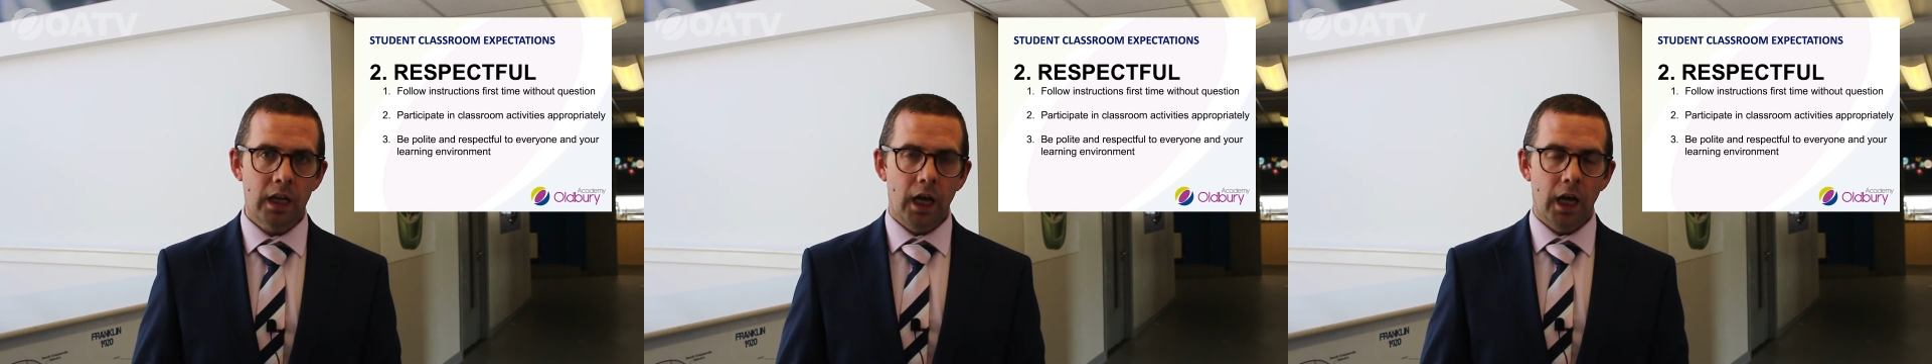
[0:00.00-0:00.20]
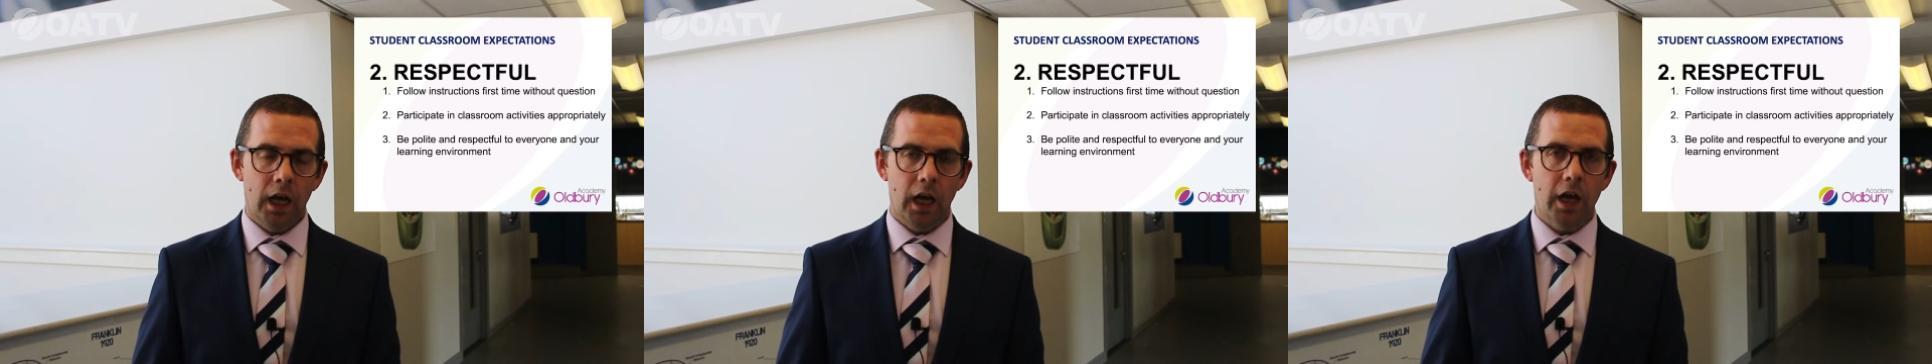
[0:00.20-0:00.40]

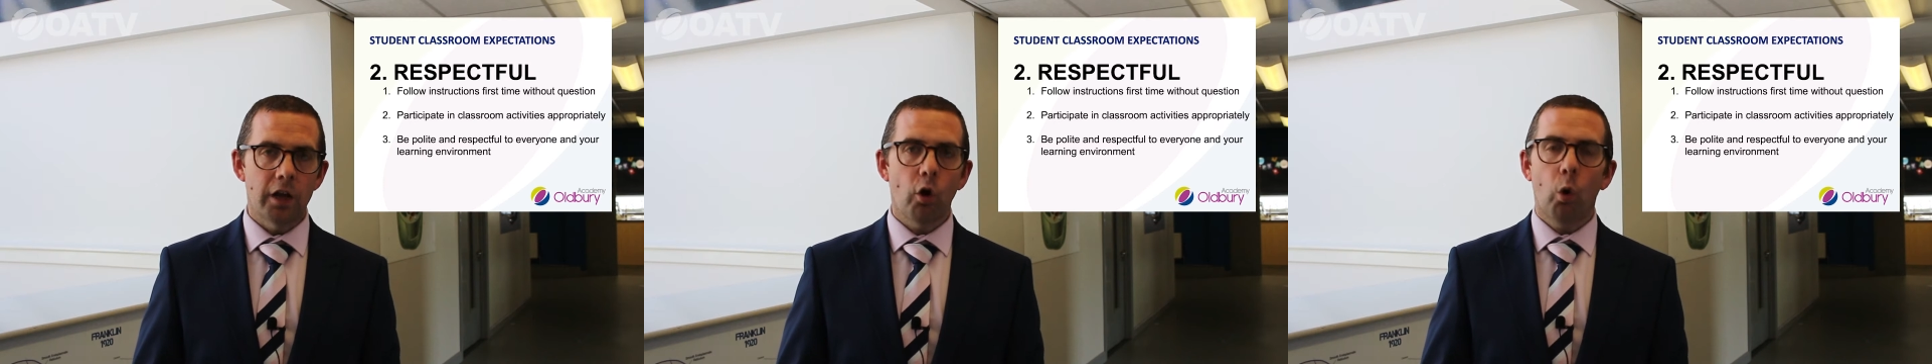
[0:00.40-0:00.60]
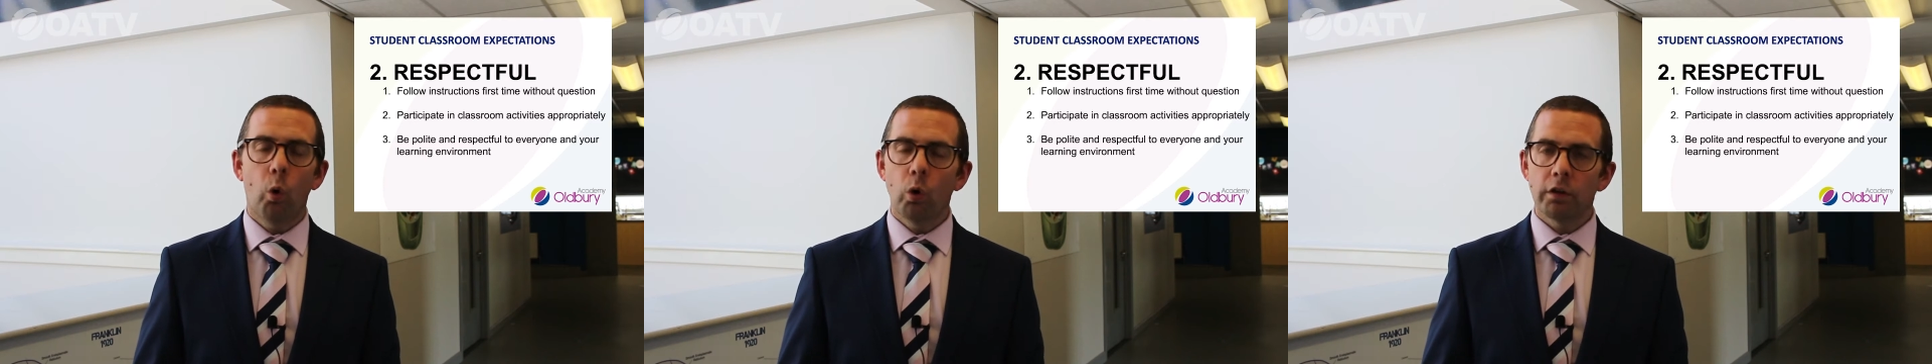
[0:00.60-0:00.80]
And
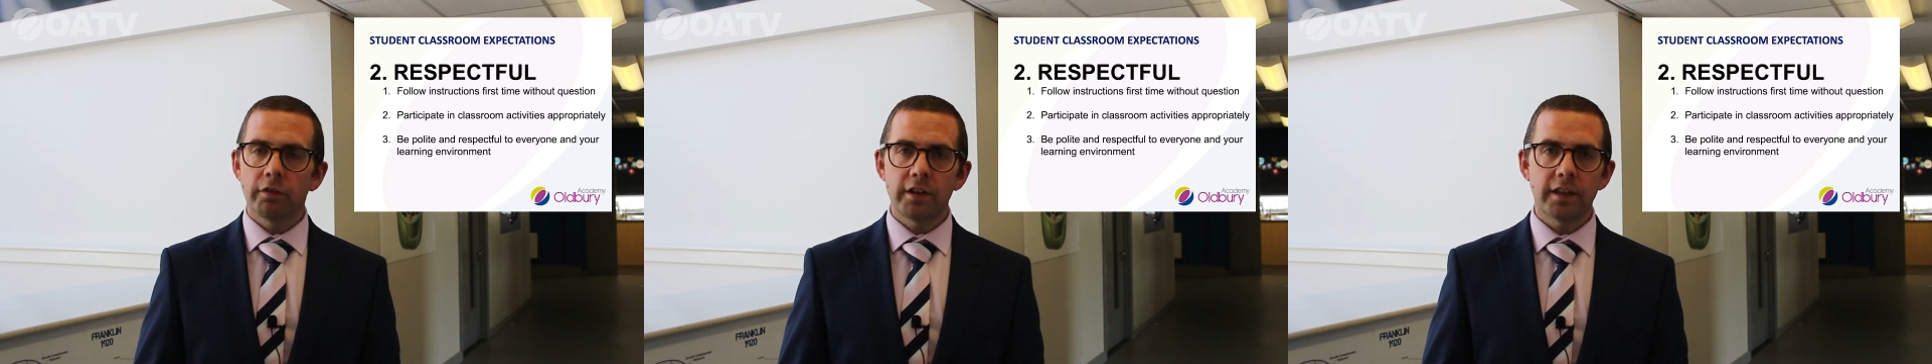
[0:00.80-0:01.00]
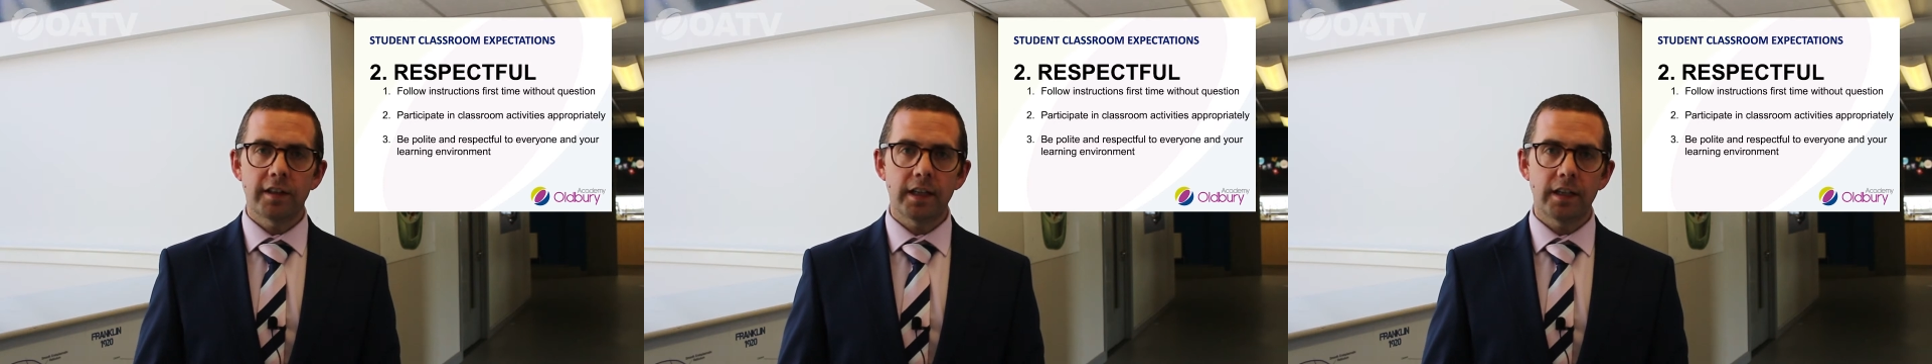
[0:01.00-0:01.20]
all of
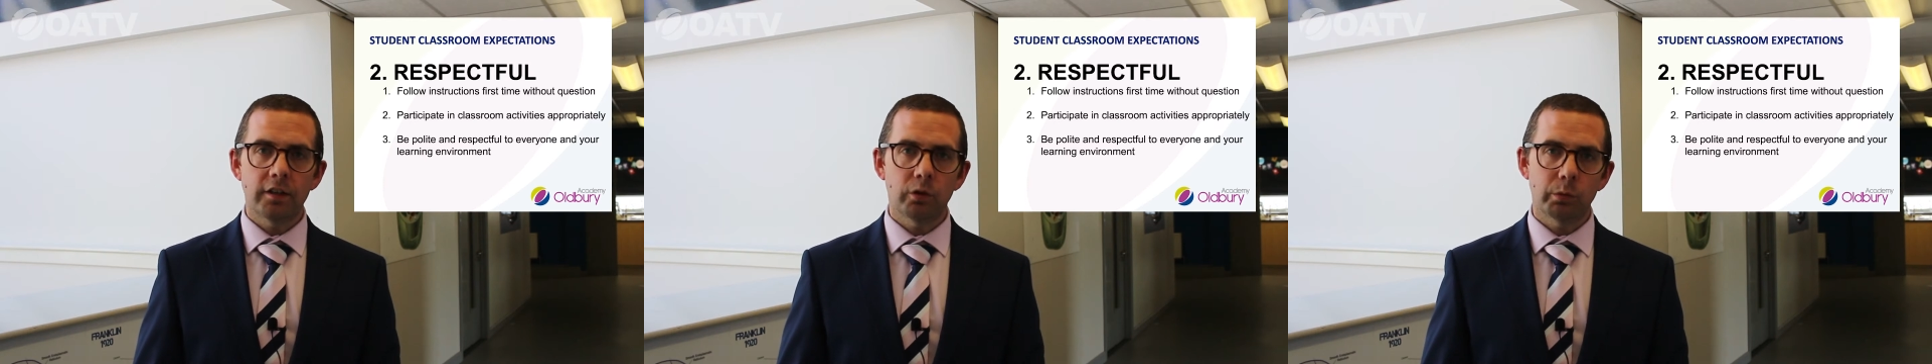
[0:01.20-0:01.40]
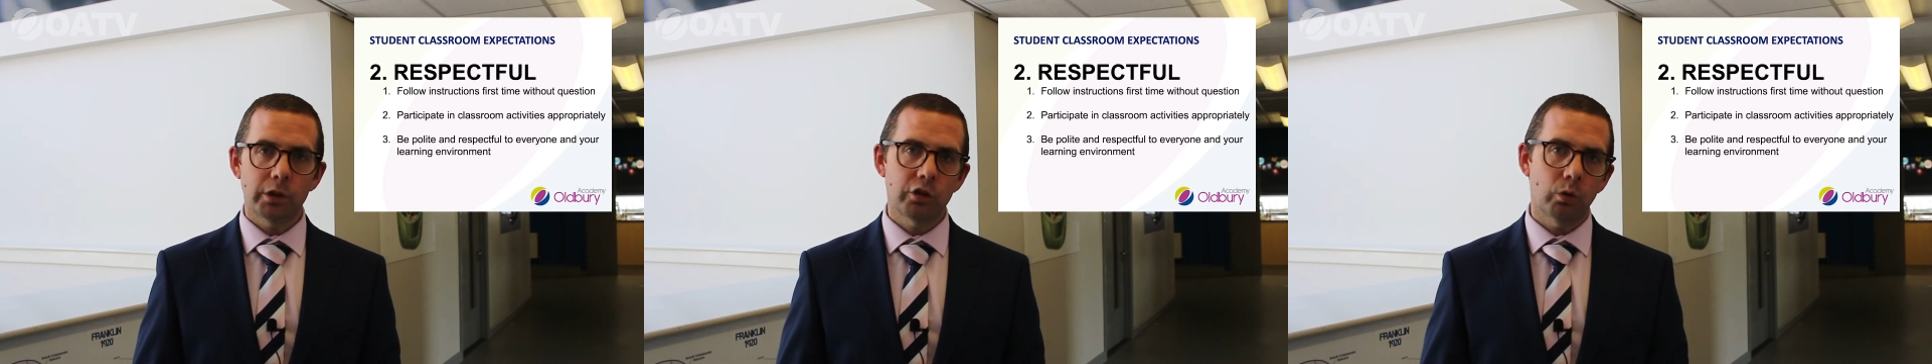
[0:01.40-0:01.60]
the things
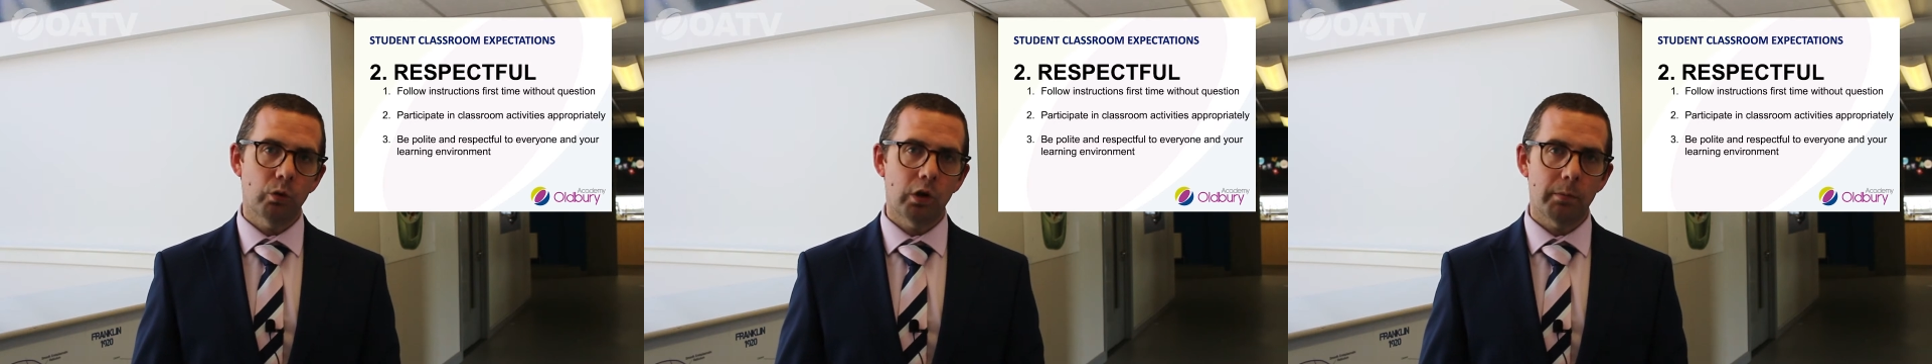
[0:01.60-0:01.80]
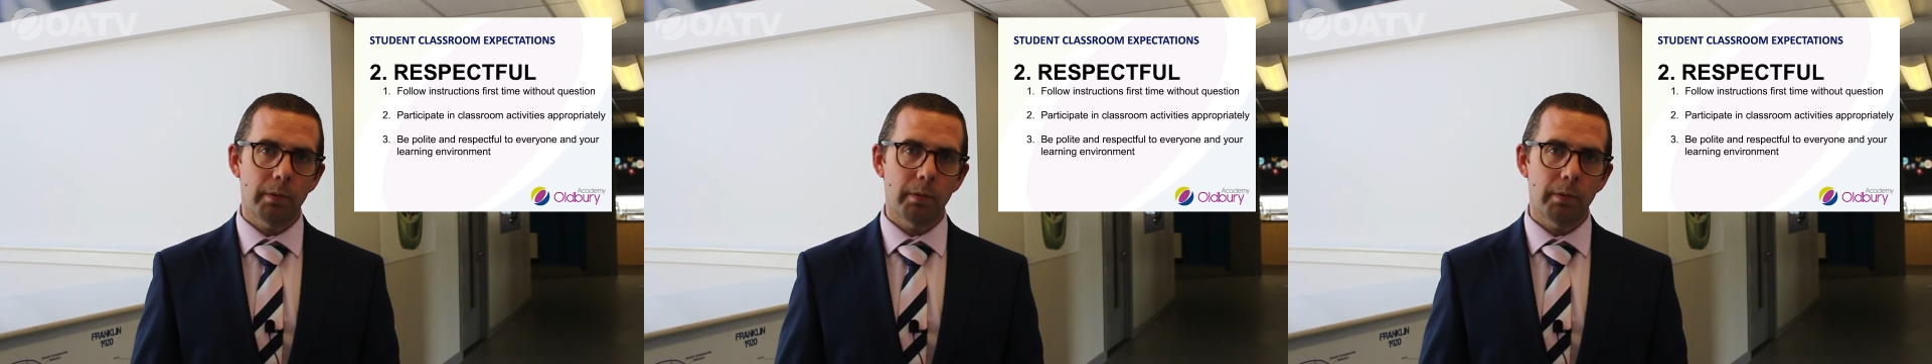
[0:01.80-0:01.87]
that we talk